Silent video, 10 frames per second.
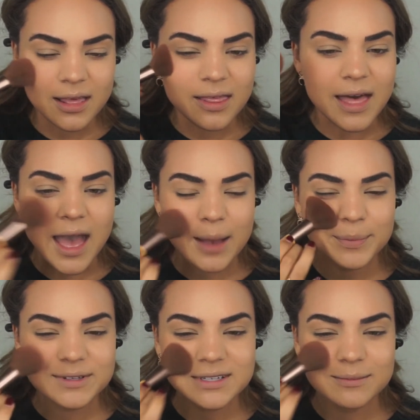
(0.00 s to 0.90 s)
the
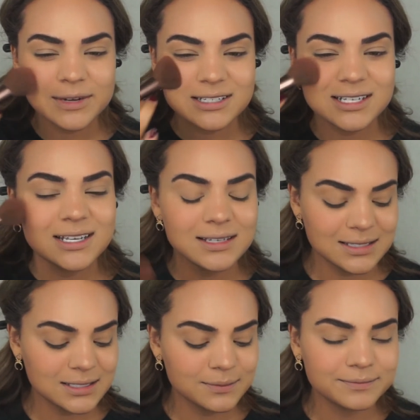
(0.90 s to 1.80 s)
apples of my
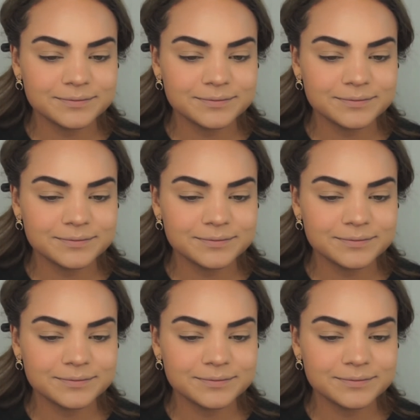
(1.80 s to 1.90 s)
cheeks.